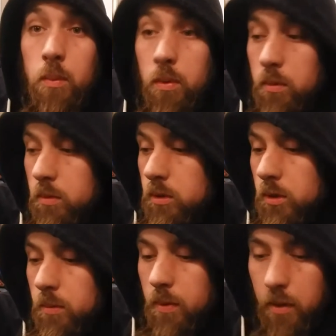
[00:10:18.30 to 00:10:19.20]
Yep, what up
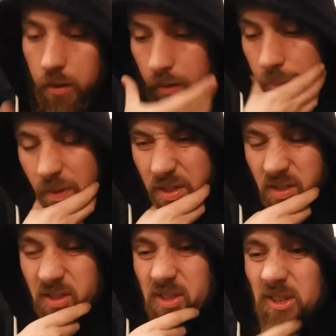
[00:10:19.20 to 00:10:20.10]
YouTube?
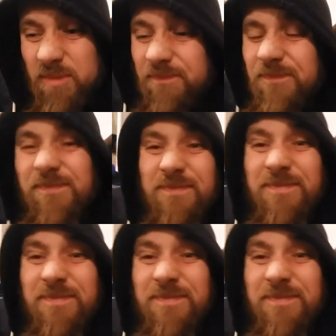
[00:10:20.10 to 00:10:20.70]
As you can tell,